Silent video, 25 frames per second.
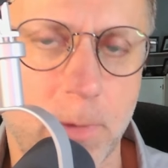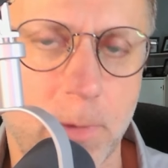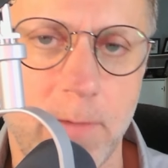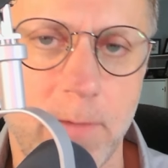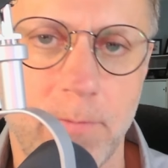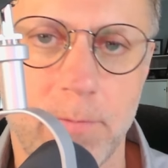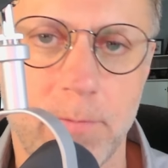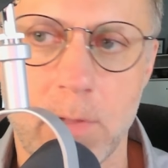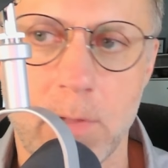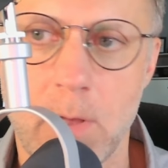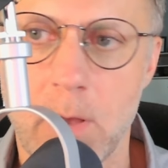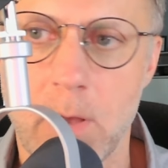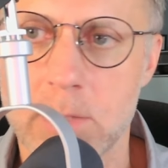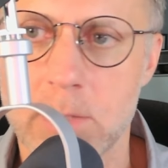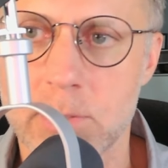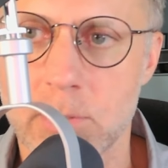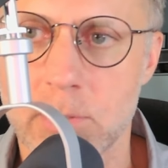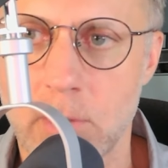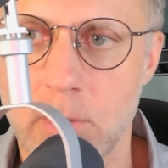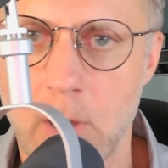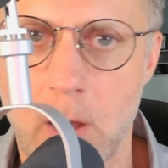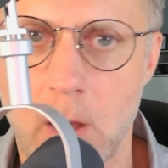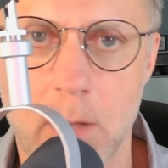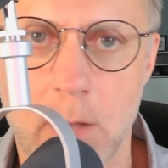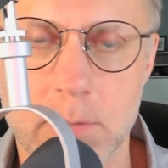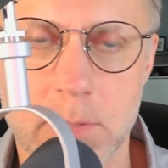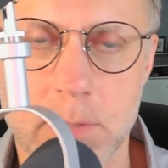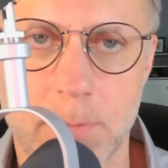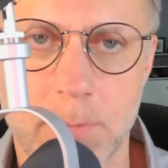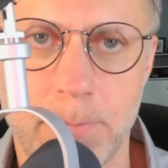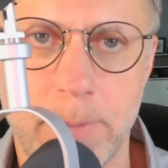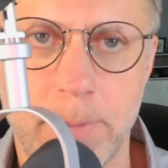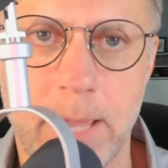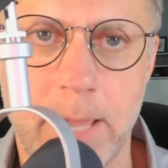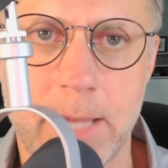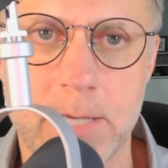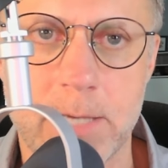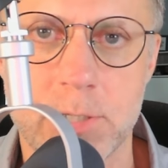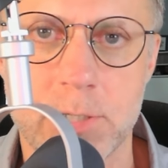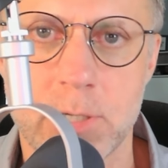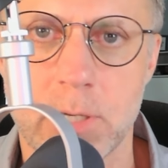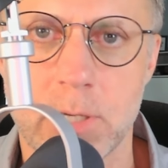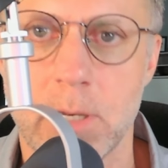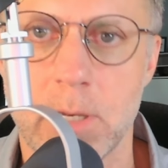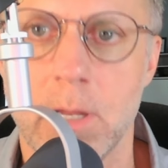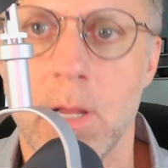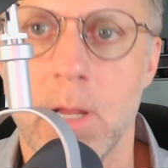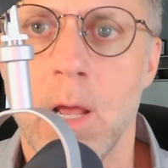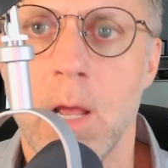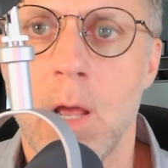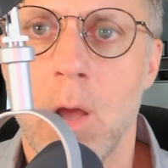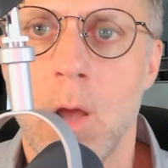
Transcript: reflux or constipation